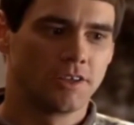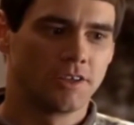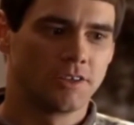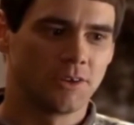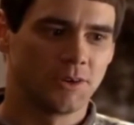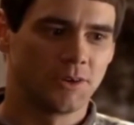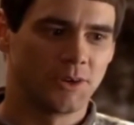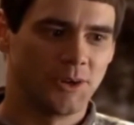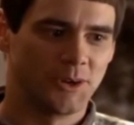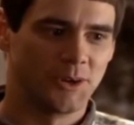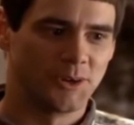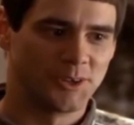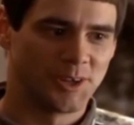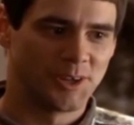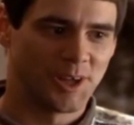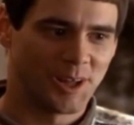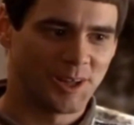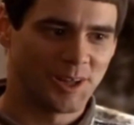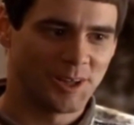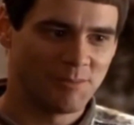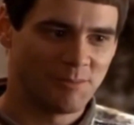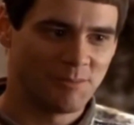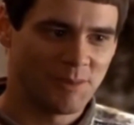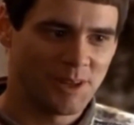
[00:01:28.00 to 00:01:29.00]
So you're
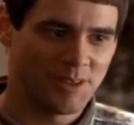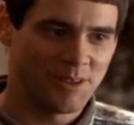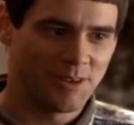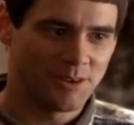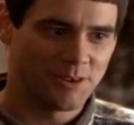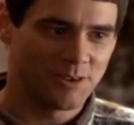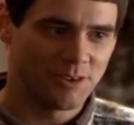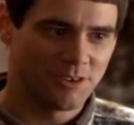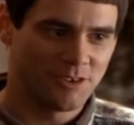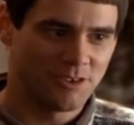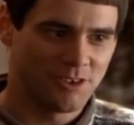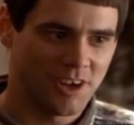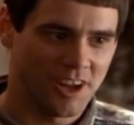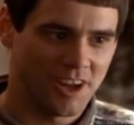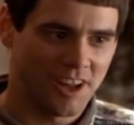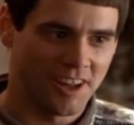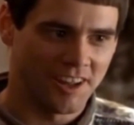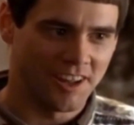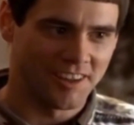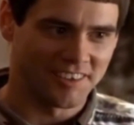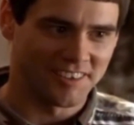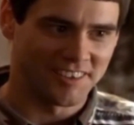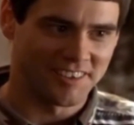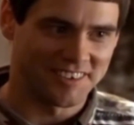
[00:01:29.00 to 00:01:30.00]
telling me there's a
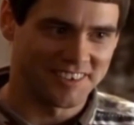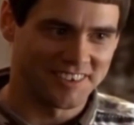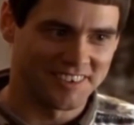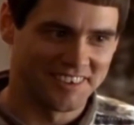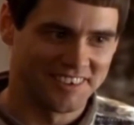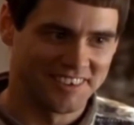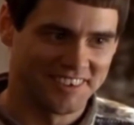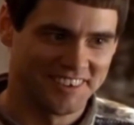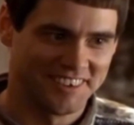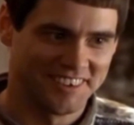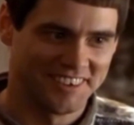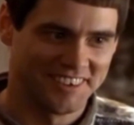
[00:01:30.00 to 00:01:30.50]
chance?